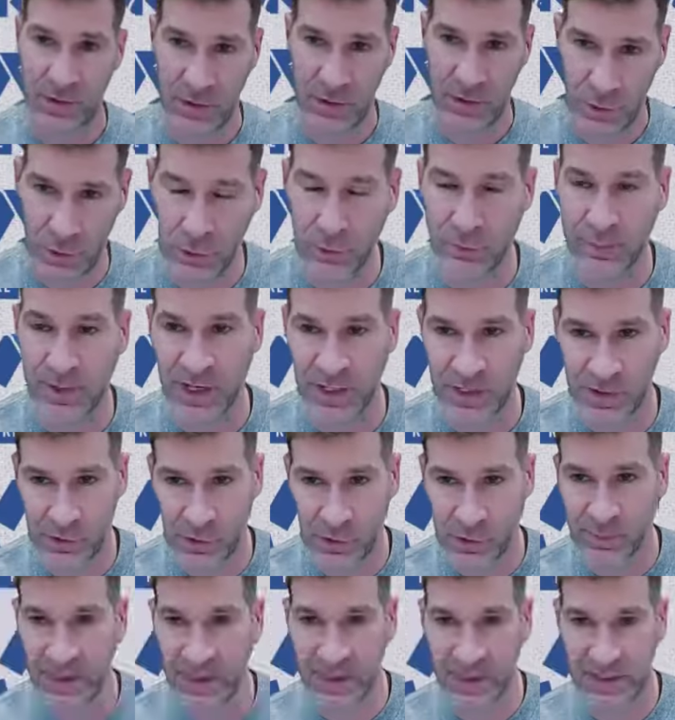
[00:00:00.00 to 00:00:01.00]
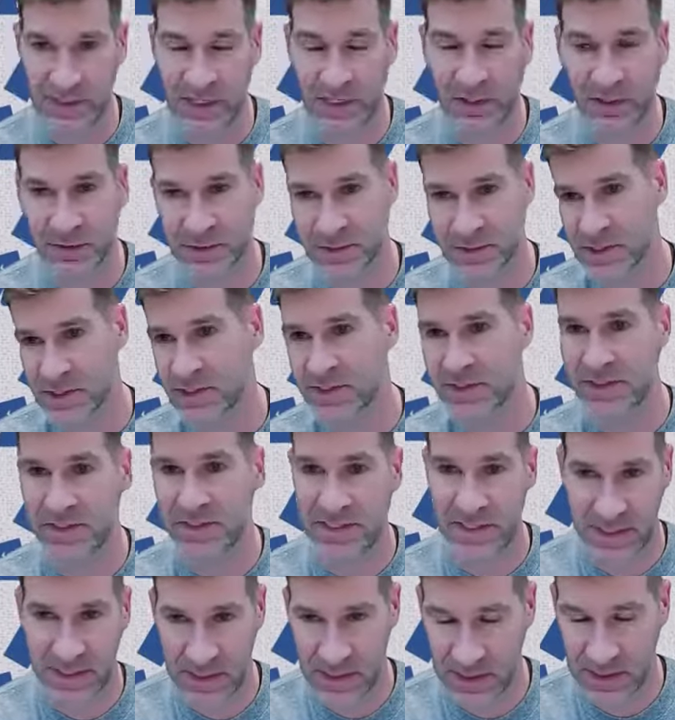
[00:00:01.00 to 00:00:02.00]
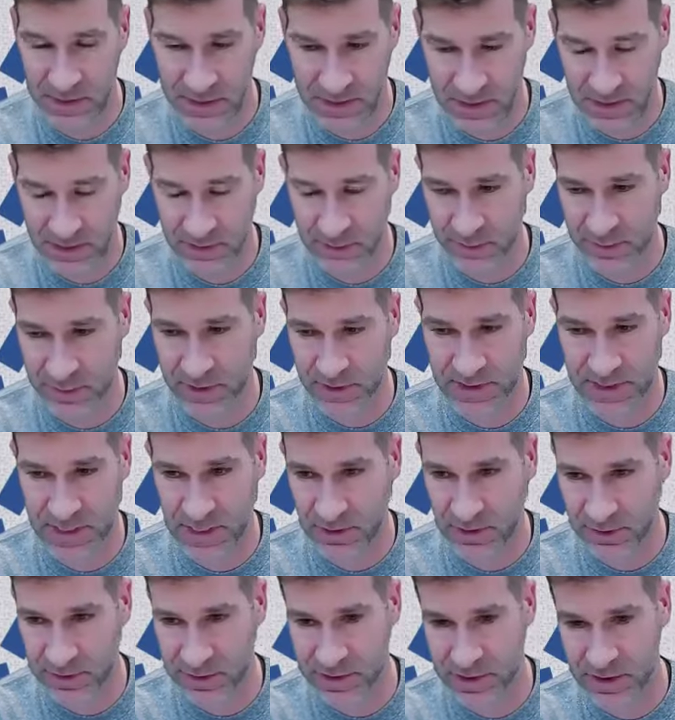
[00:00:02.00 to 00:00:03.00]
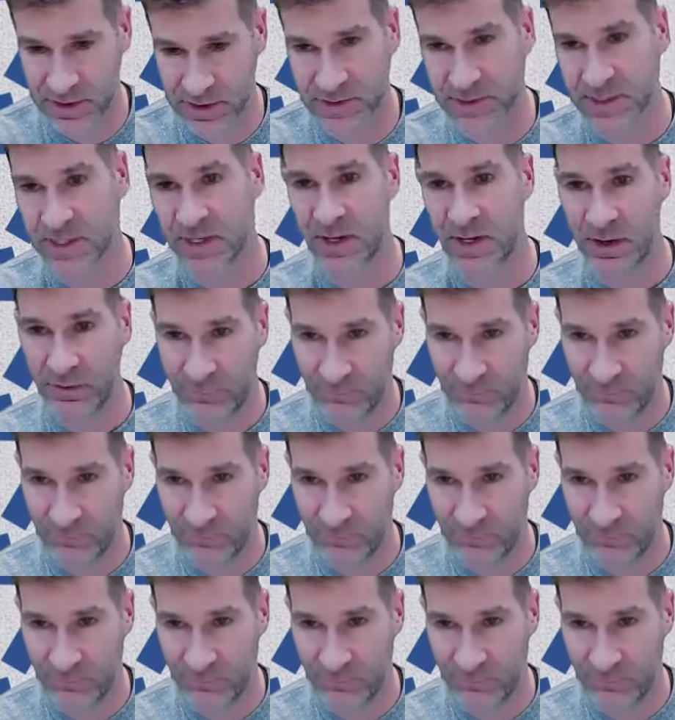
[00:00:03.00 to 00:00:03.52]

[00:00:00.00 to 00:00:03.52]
human intelligence, SIGINT, signals intelligence,